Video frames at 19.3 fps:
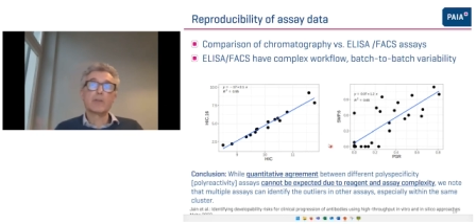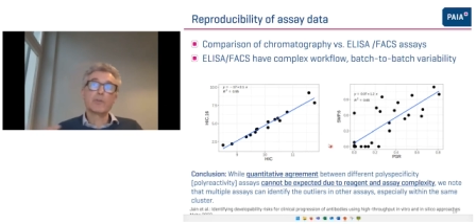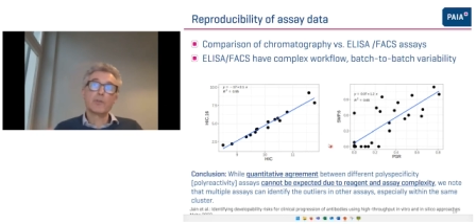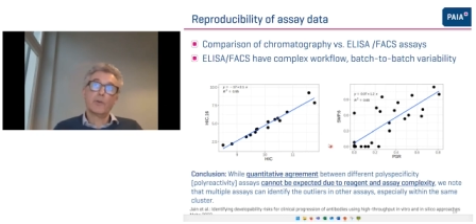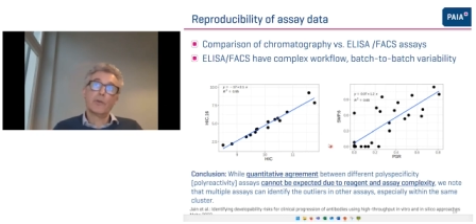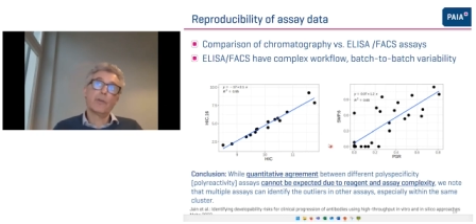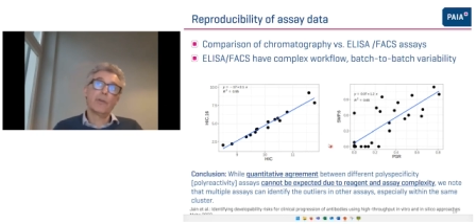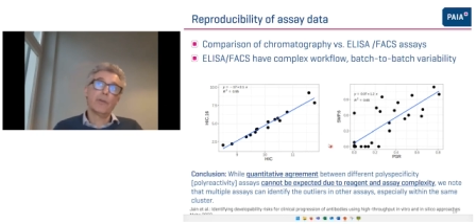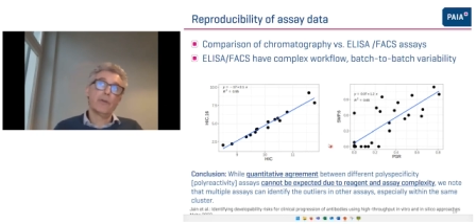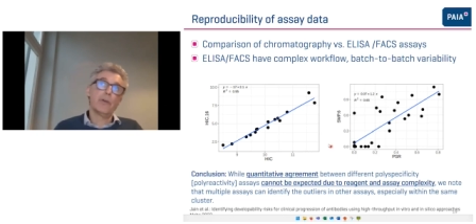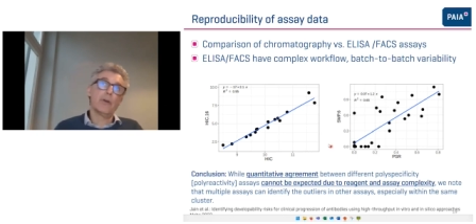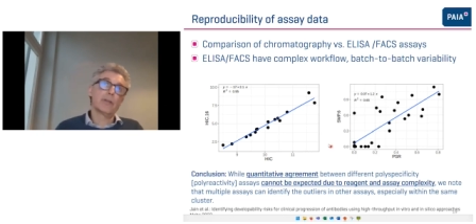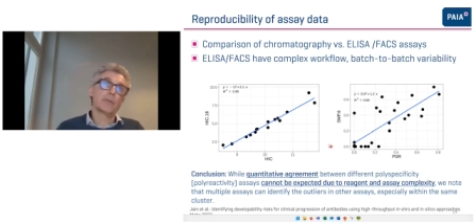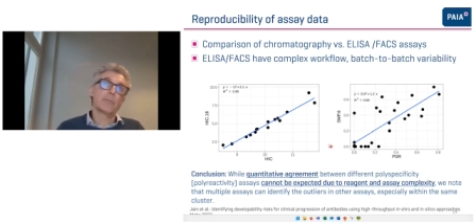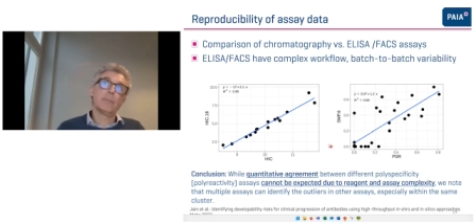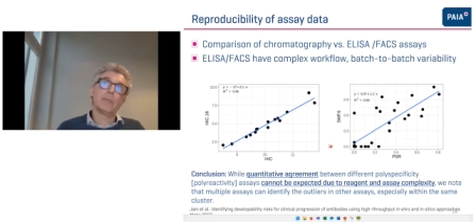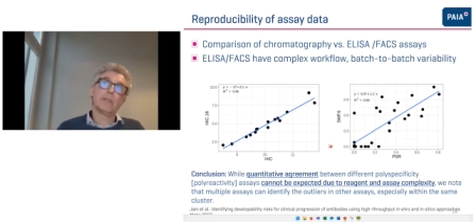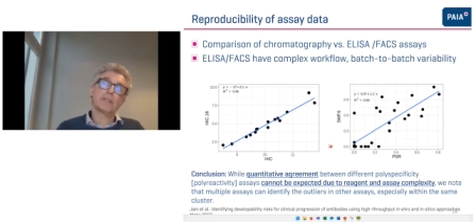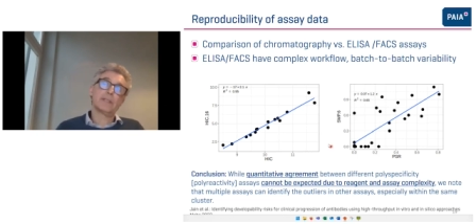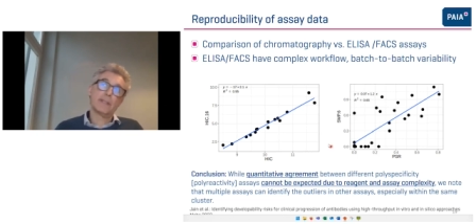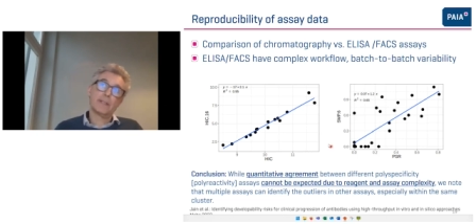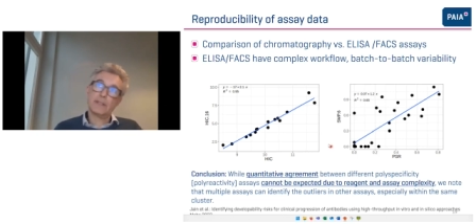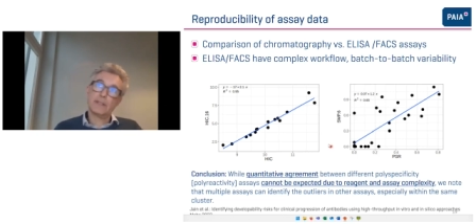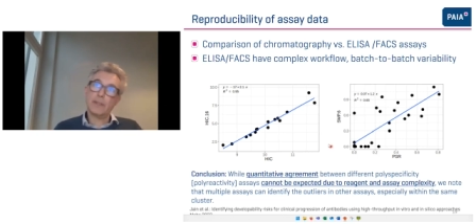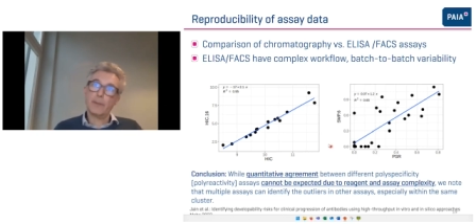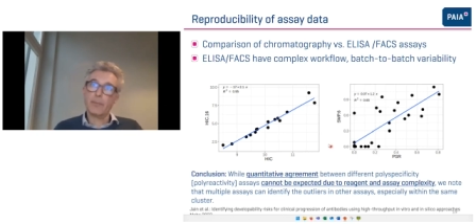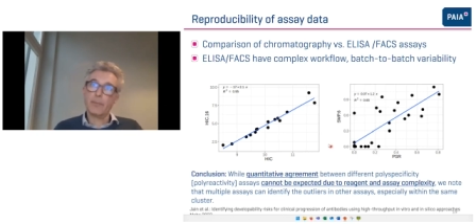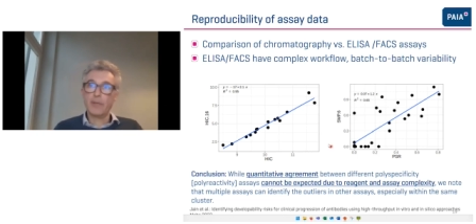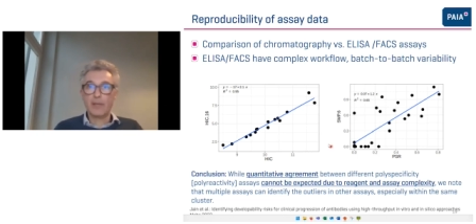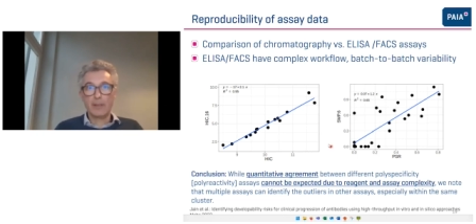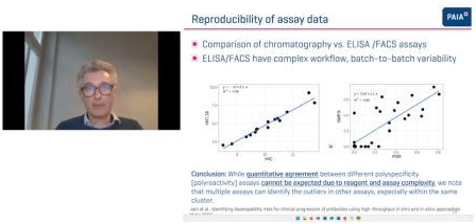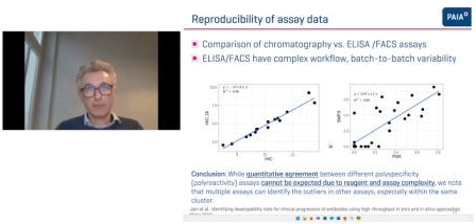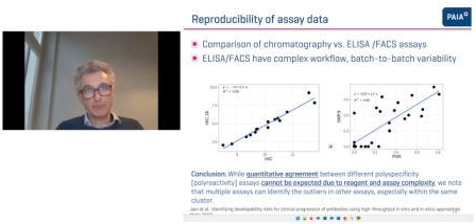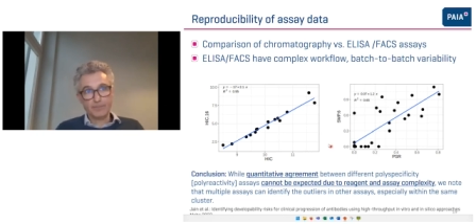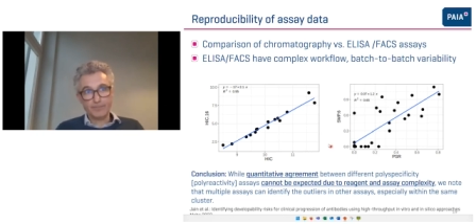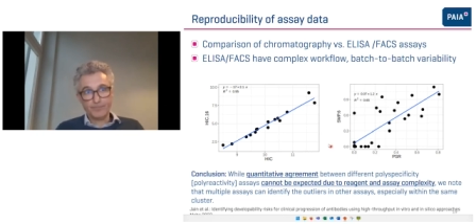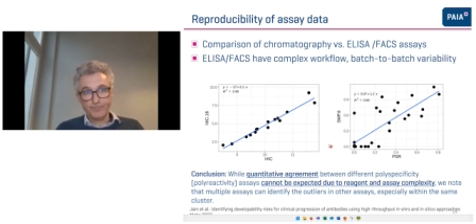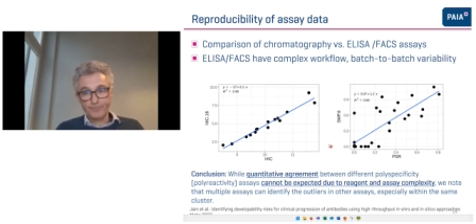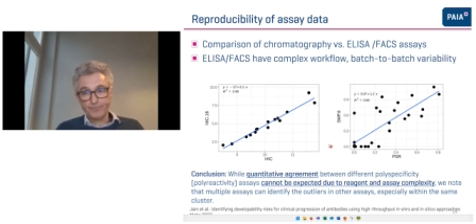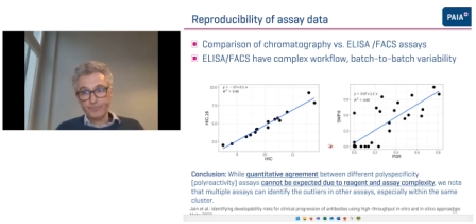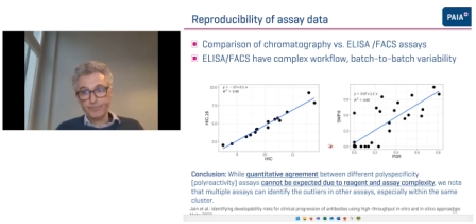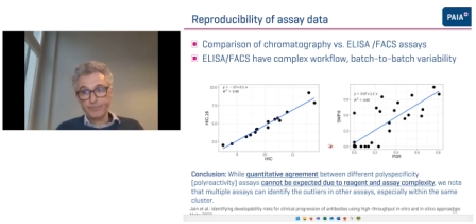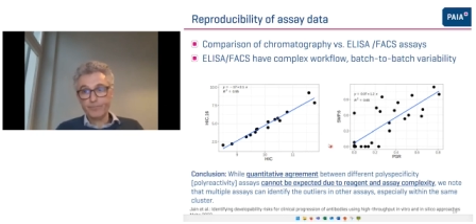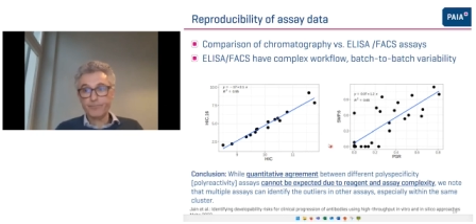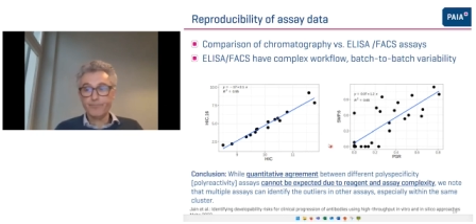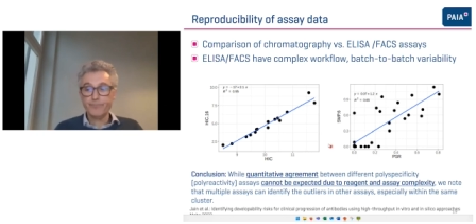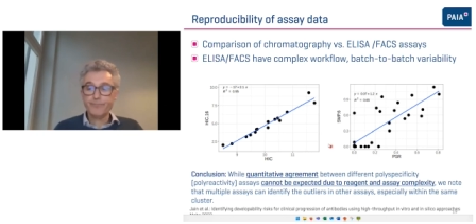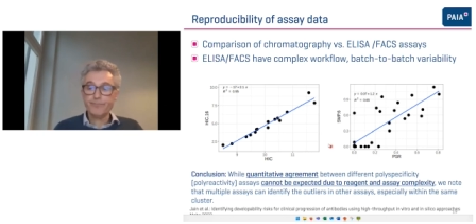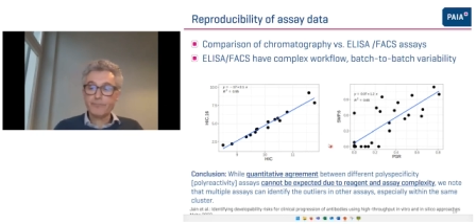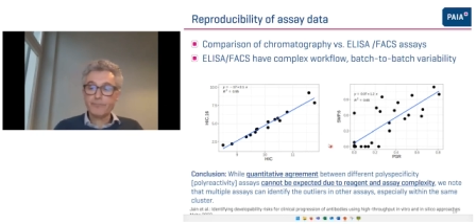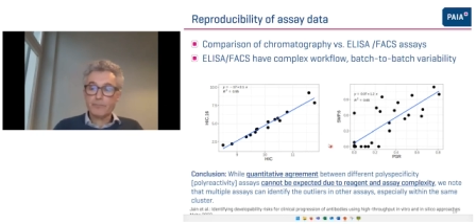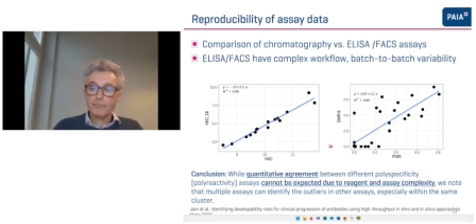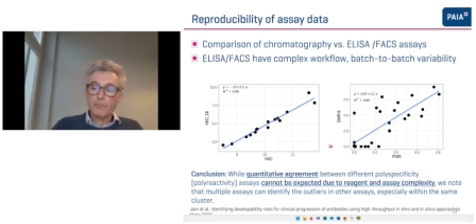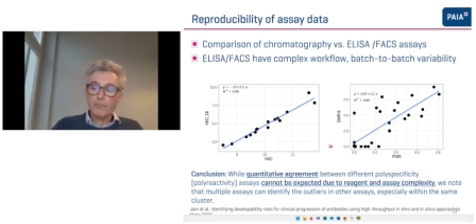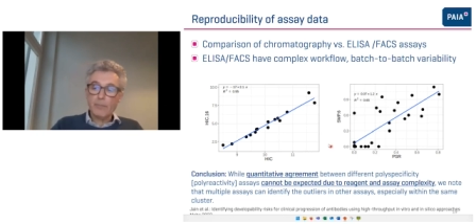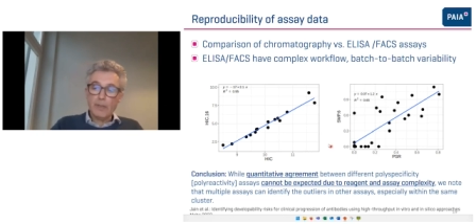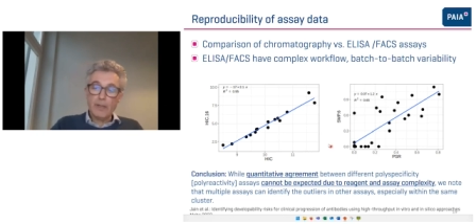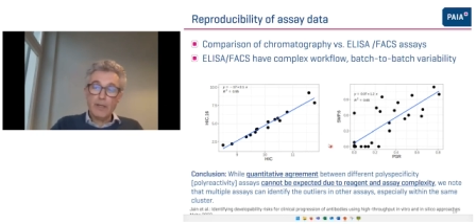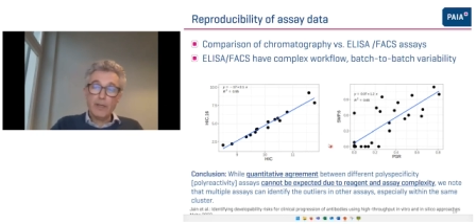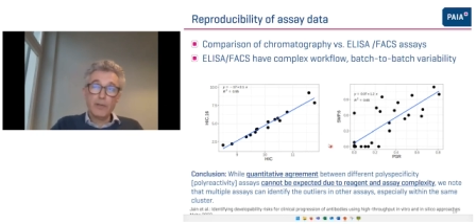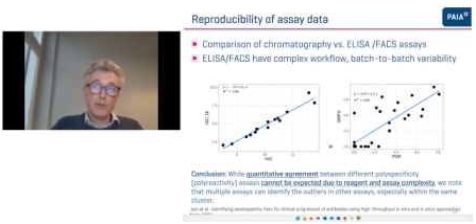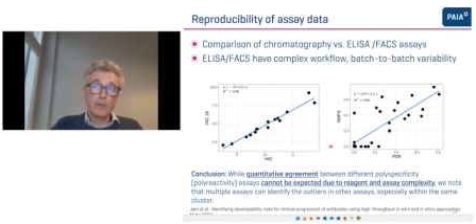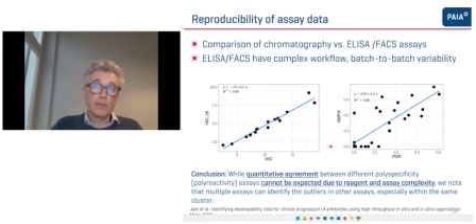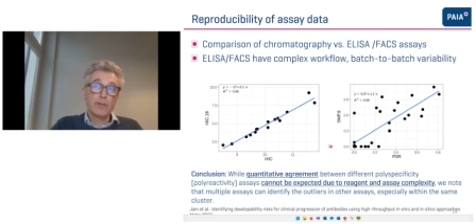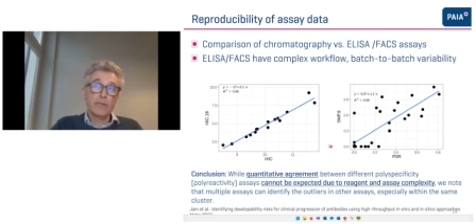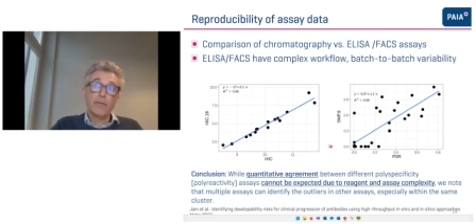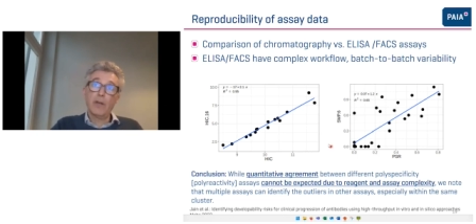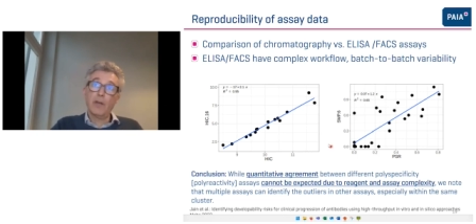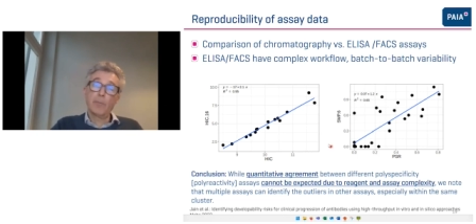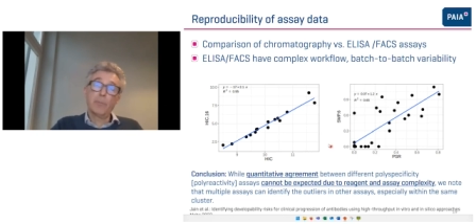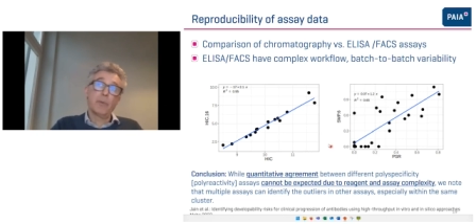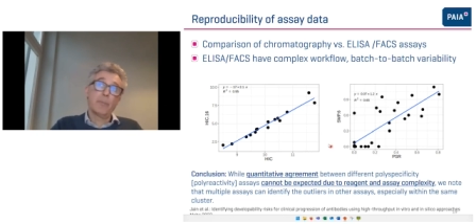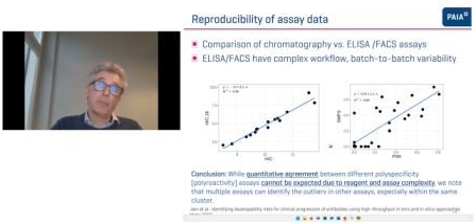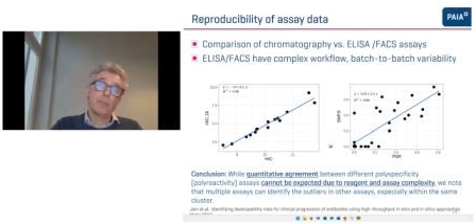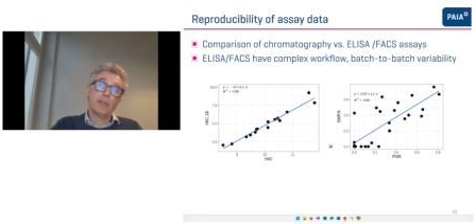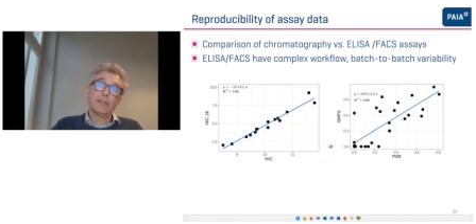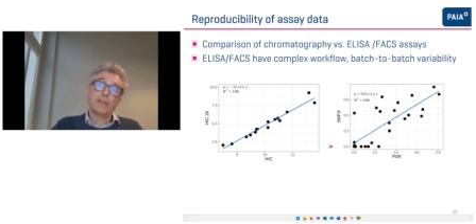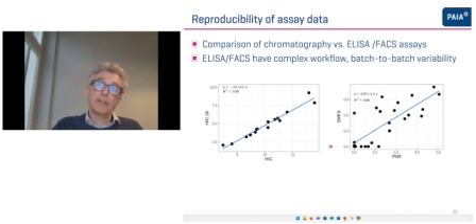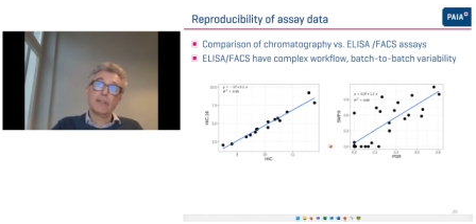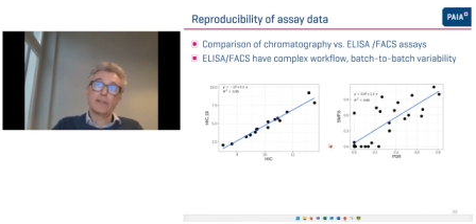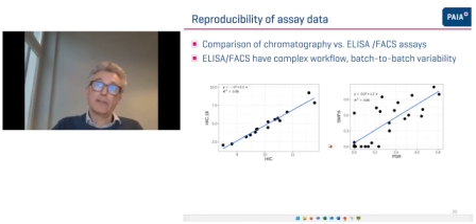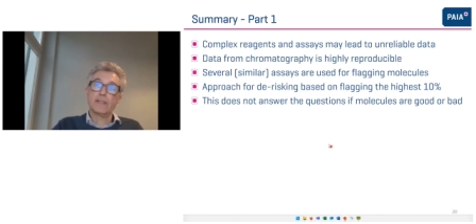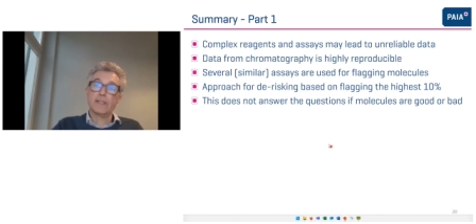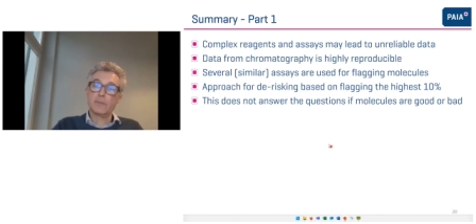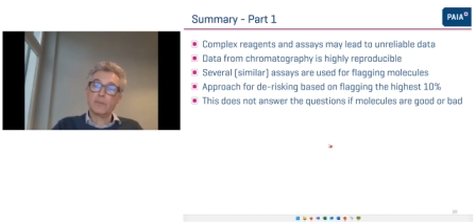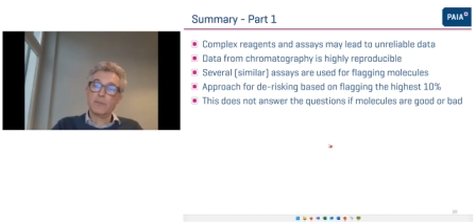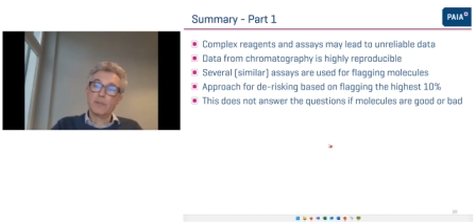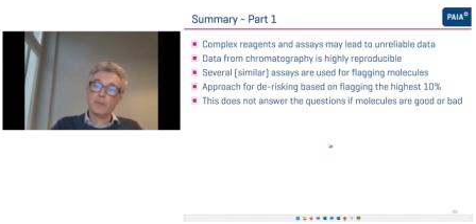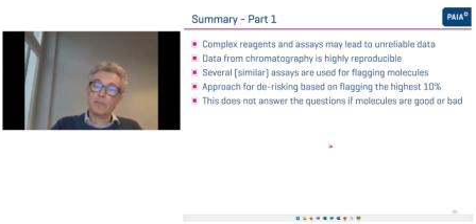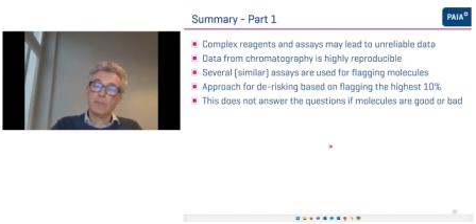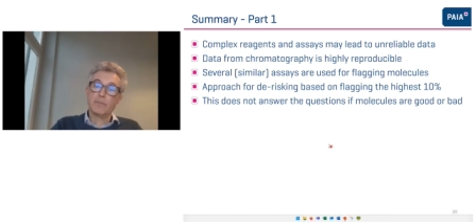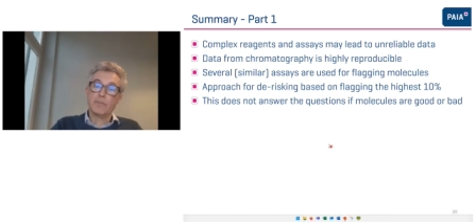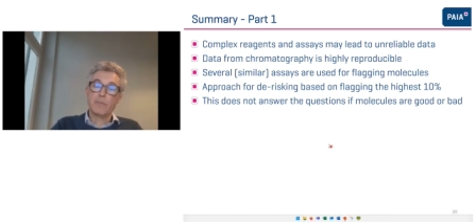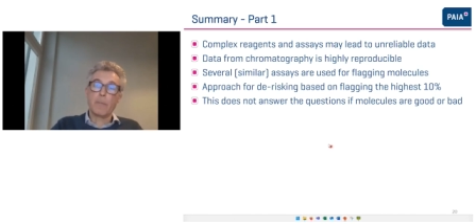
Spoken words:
sure you're not missing something in your developability assessment.